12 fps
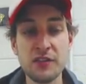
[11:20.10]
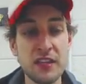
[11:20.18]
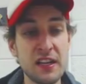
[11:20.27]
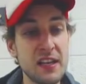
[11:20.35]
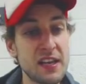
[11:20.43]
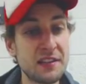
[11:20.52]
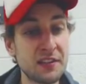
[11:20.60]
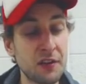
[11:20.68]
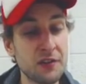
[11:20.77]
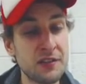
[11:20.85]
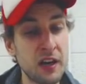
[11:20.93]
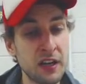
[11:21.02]
He goes into
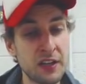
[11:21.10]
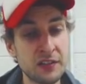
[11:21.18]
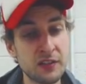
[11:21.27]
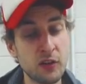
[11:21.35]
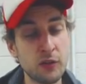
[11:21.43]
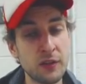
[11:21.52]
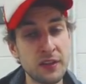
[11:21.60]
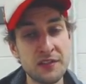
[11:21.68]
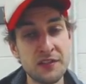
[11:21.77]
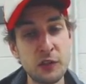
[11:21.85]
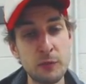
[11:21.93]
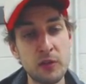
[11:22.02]
his little duck, his
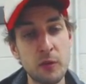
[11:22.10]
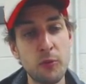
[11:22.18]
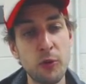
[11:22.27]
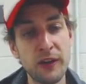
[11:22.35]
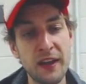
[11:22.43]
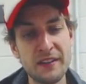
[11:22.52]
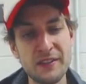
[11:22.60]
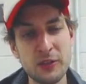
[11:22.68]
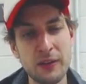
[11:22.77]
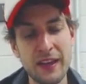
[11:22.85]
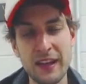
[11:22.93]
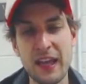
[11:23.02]
super little
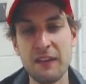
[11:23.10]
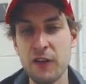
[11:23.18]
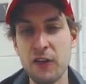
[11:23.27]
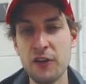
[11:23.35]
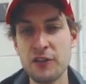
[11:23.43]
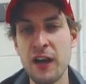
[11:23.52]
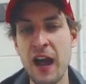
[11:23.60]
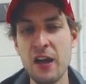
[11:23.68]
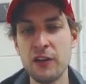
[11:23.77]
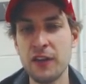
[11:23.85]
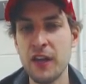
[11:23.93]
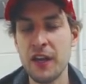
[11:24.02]
Porygon too. And if you're a
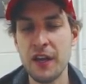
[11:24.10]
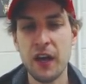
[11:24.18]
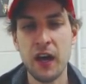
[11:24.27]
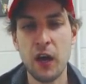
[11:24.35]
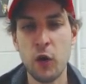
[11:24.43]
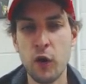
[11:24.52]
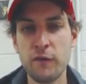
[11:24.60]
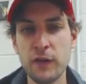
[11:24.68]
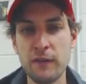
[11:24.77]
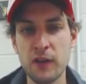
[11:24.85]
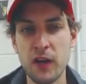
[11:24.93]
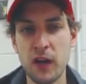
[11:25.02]
child,
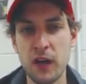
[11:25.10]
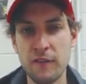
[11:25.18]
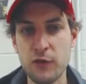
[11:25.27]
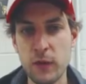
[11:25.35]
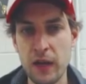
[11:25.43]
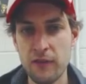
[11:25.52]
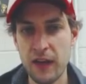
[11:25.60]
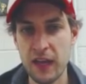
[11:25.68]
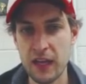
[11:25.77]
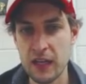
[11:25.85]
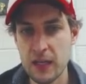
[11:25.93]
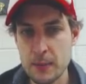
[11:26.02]
or if you
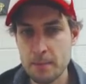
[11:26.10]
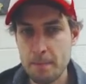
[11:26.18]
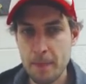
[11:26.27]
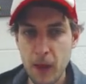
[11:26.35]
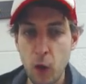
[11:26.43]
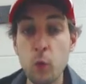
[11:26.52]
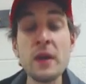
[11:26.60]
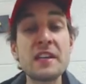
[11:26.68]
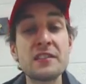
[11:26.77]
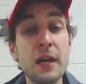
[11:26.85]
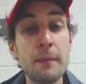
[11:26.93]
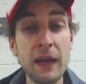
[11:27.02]
have a
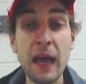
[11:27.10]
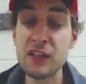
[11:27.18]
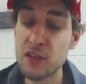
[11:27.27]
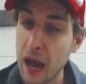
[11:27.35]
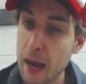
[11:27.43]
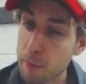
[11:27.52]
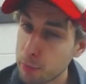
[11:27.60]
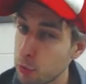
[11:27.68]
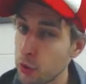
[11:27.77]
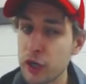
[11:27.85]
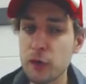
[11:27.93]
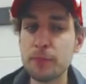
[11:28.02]
weak stomach, I
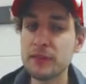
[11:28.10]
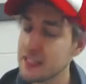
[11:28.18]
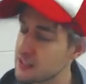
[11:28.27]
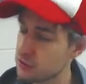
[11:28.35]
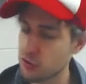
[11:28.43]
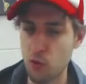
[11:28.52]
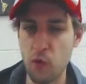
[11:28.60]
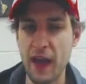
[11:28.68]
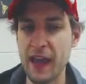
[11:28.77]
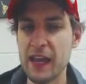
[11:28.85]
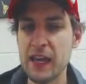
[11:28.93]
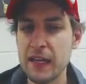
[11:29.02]
implore you to please
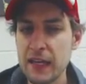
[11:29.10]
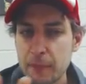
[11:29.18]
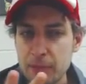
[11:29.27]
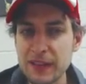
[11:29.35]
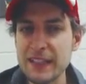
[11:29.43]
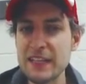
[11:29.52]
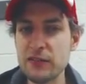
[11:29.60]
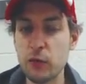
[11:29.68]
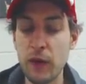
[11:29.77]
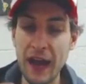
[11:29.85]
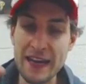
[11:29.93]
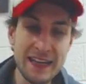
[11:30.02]
look away.
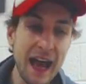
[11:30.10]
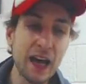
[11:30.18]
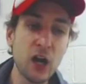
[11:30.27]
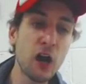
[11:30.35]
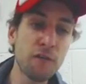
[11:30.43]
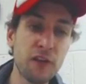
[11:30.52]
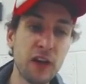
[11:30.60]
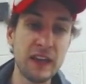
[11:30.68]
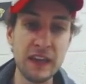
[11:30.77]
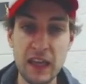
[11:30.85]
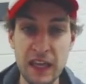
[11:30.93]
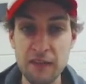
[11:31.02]
Please look away. I knock
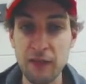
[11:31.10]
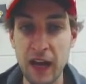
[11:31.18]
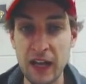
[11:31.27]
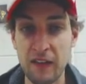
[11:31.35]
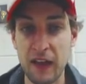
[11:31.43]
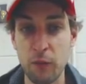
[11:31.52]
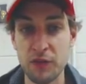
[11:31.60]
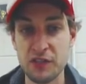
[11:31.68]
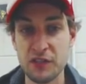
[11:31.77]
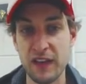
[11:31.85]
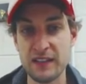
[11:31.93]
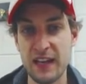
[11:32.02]
off the
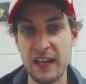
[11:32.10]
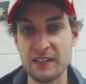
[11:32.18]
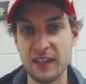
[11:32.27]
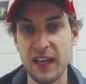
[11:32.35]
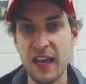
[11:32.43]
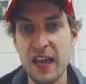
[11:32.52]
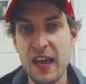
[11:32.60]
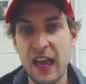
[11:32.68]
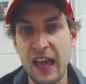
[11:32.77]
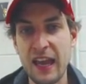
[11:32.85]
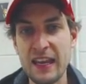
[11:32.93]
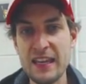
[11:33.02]
Eviolite, which is fantastic,
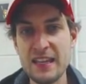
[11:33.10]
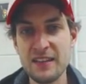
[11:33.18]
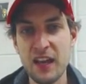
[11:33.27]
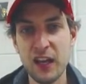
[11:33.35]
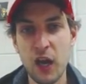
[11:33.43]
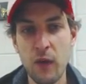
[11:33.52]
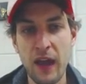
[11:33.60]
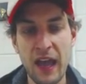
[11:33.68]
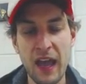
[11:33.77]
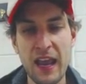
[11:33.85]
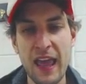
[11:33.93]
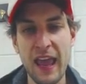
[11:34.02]
and he is gonna
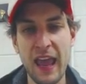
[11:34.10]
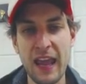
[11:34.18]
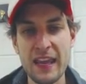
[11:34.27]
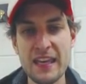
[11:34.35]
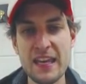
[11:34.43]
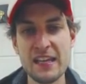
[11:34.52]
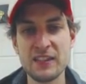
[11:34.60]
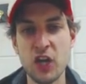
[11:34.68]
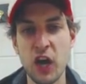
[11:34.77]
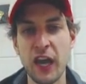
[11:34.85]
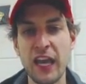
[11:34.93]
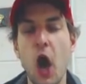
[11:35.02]
go ahead and
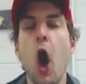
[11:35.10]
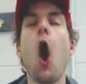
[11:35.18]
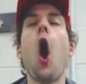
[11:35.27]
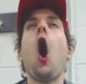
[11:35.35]
he is gonna